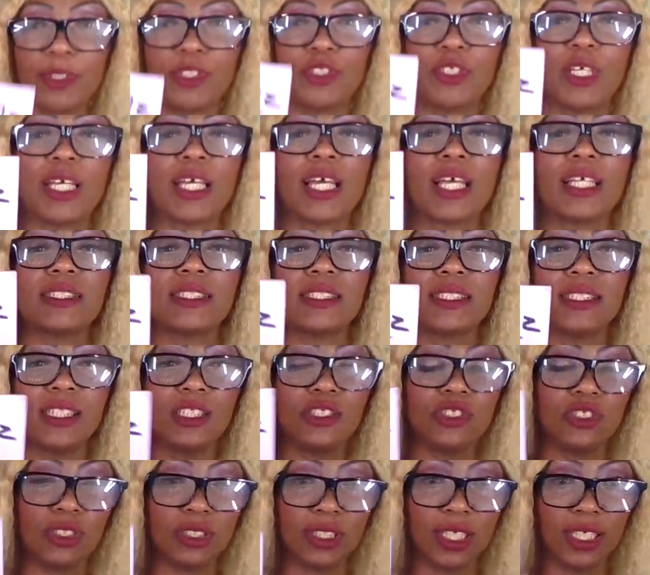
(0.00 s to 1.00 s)
but you got
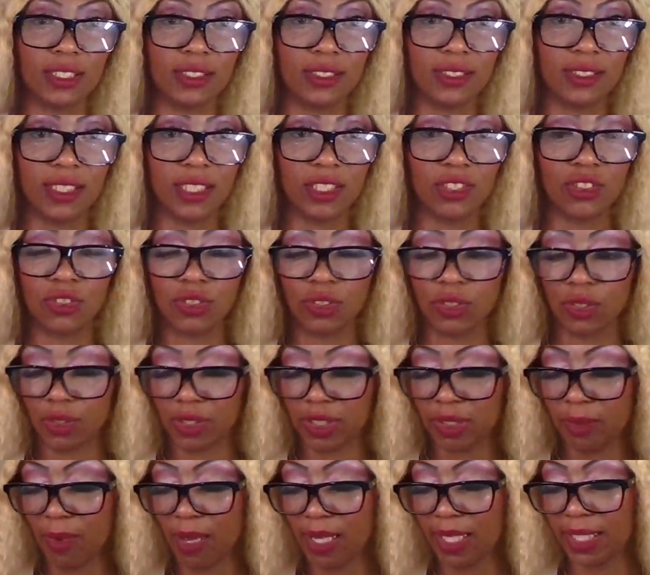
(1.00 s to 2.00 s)
cinches get stitches. So
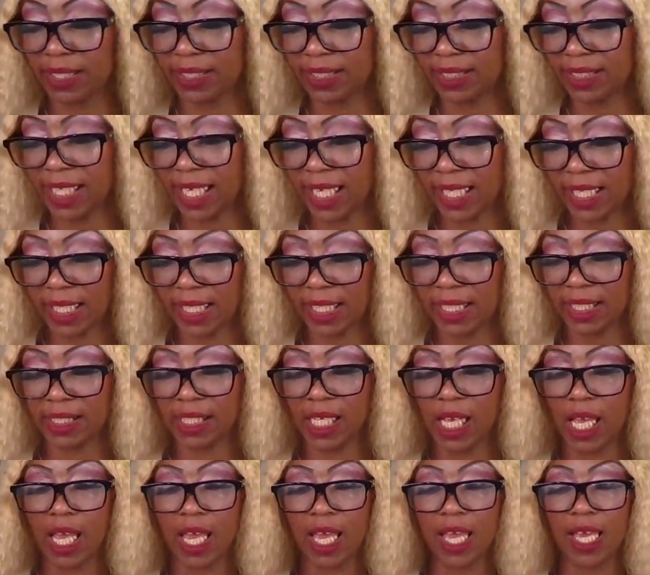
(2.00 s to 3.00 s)
somebody's telling it,
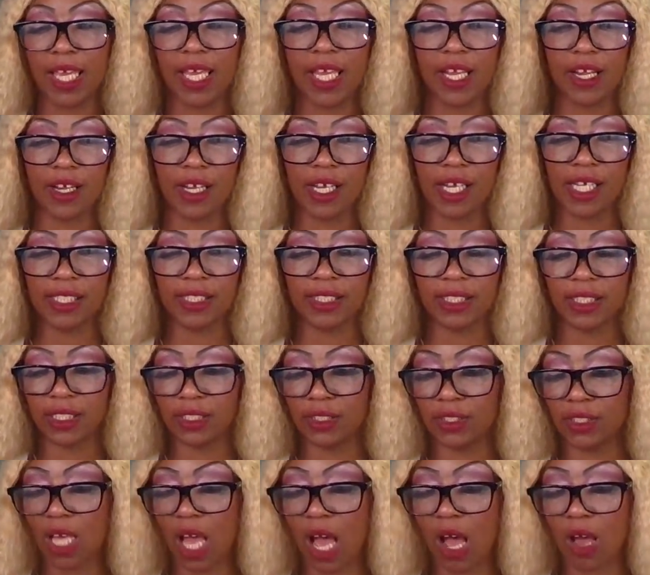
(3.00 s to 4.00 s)
ear
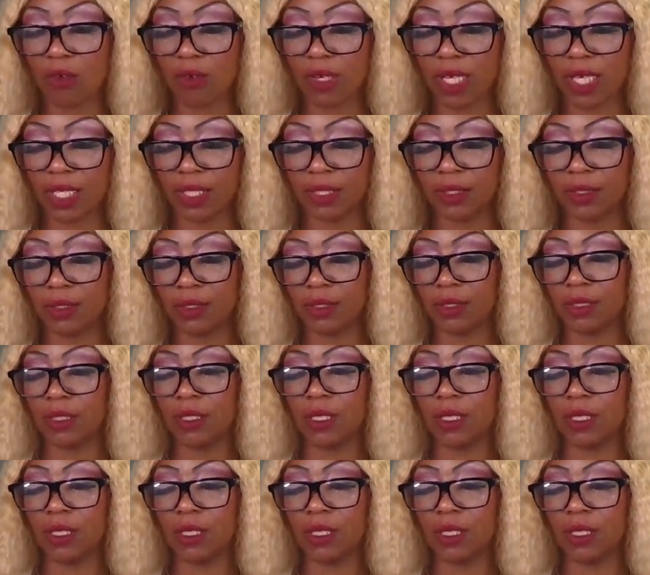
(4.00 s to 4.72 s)
hustling, talking.